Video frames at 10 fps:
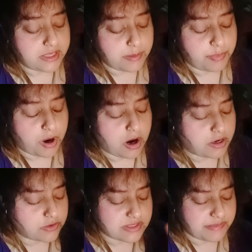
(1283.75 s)
part
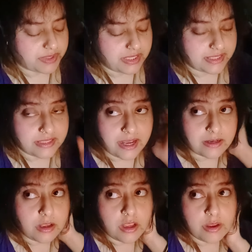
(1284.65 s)
or something like that.
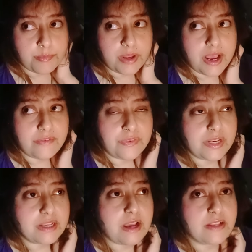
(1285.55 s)
But I feel
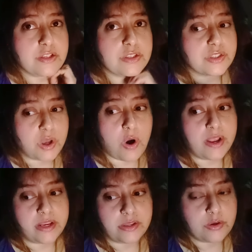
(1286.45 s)
like I just saw
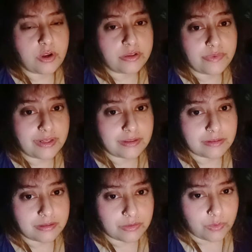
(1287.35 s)
it. You're not even
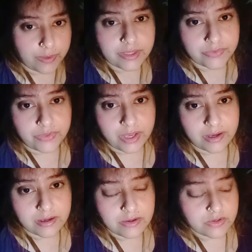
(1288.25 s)
going in there.
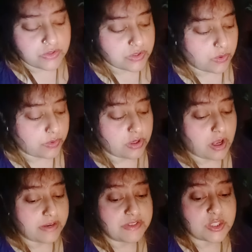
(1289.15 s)
So you're
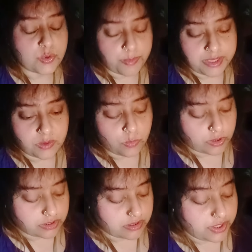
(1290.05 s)
not even swimming in
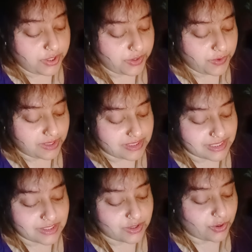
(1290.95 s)
water. You are
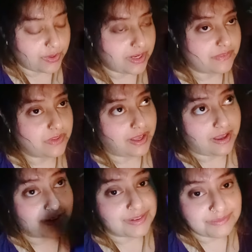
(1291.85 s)
just good in the air.